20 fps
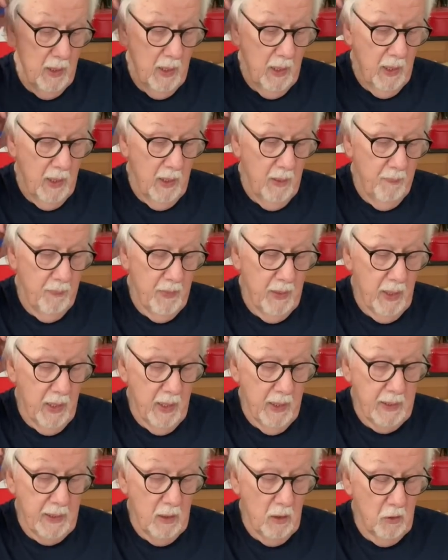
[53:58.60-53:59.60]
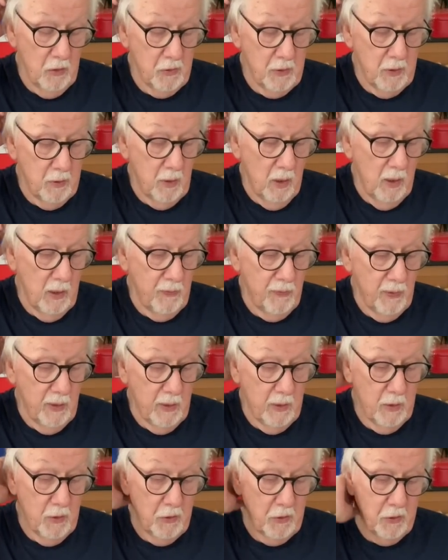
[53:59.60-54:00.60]
And he lost his life
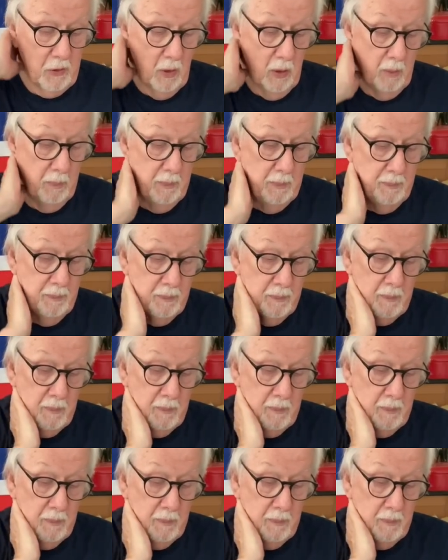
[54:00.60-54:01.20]
at the Somme.